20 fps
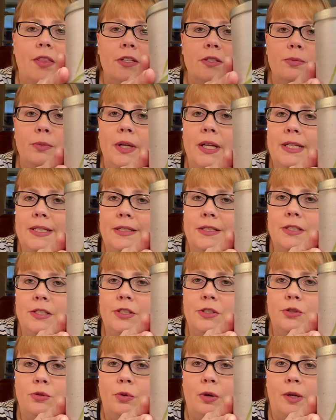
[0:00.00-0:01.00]
This one I didn't
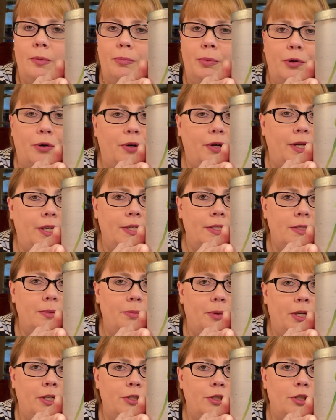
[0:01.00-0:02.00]
enjoy burning as
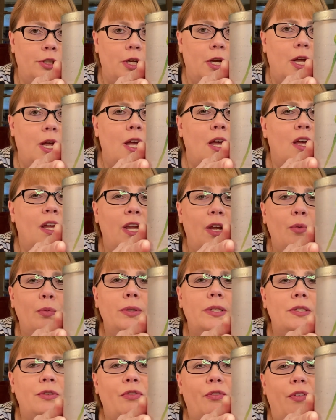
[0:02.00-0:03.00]
much. It
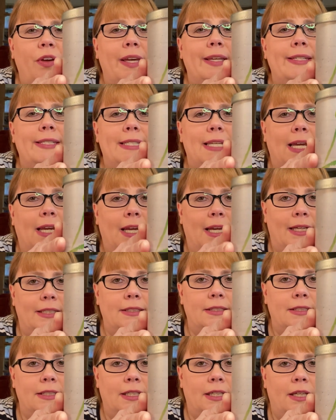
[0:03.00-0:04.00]
was
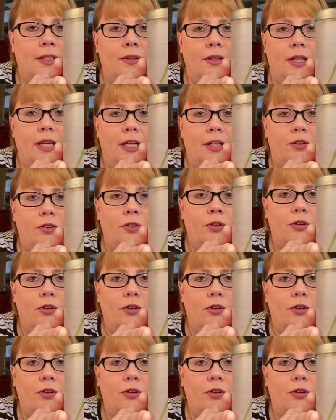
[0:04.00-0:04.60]
fantastic in the candle